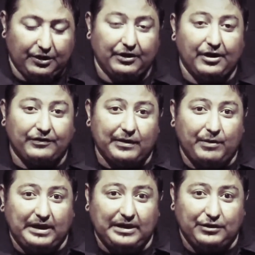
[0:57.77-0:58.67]
Another thing
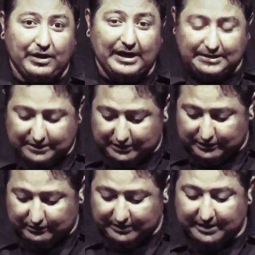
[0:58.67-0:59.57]
we need you guys to
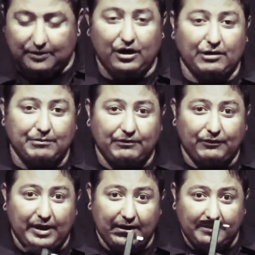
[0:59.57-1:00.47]
do is hit Harbor
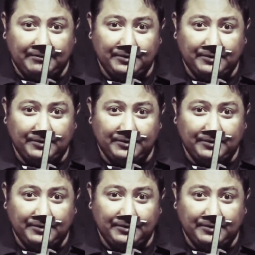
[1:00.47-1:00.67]
Freight